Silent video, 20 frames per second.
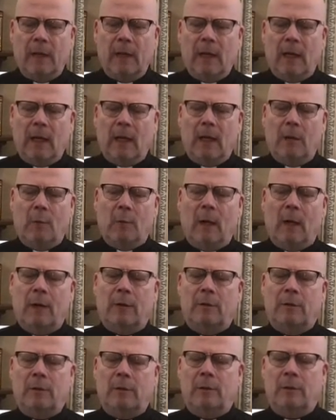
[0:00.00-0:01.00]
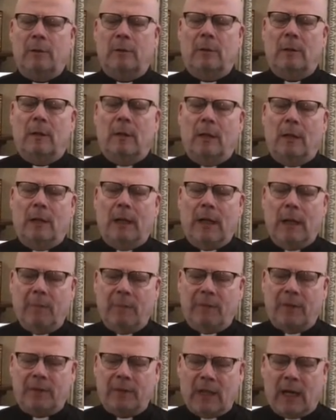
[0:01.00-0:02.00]
And I want to
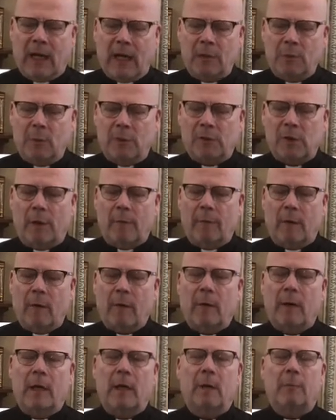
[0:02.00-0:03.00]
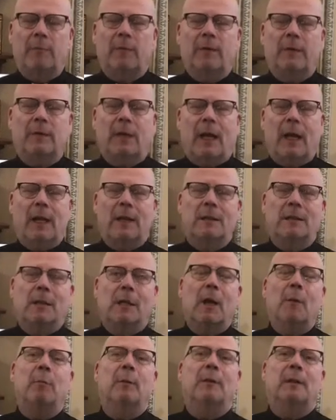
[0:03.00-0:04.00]
emphasize, which I've already emphasized a
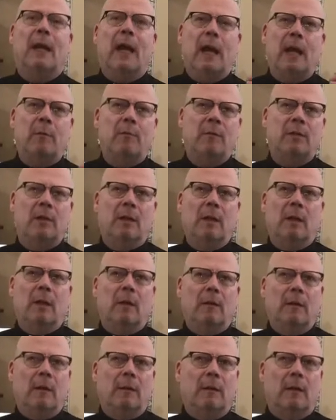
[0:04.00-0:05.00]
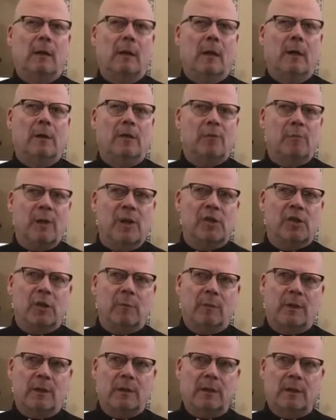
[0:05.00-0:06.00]
couple times, that the Archbishop
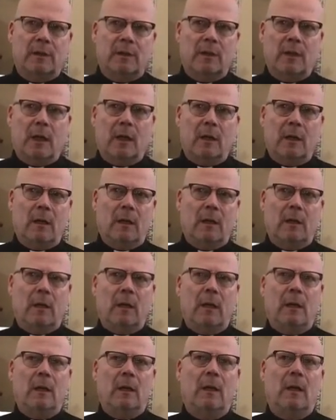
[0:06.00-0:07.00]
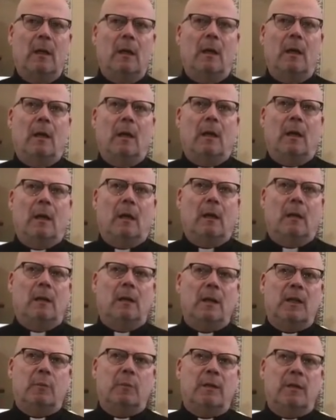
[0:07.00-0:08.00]
is extending the
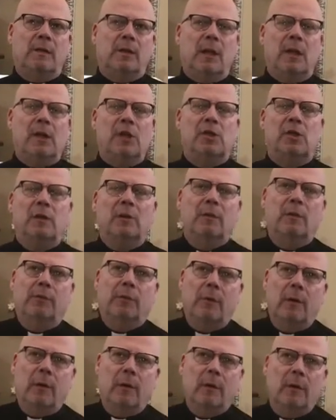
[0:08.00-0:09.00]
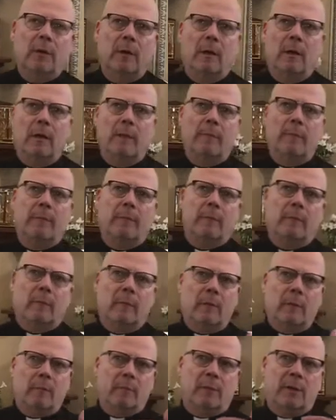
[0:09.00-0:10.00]
dispensation for
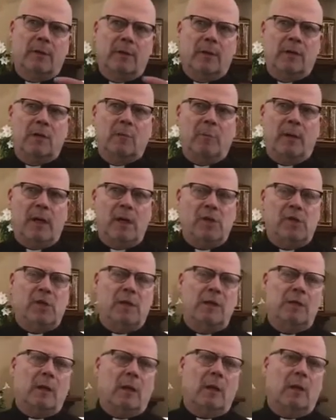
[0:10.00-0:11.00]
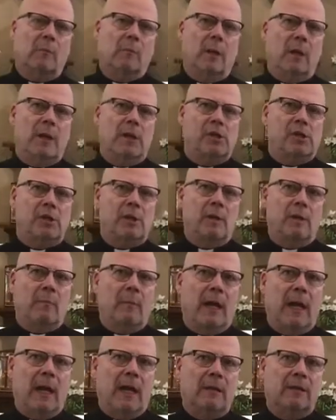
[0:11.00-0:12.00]
participation and celebration of the
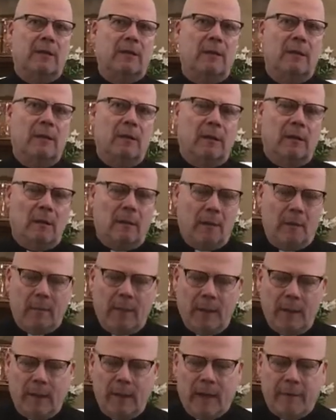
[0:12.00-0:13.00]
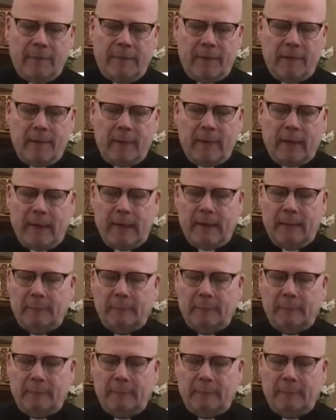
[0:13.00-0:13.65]
Mass indefinitely.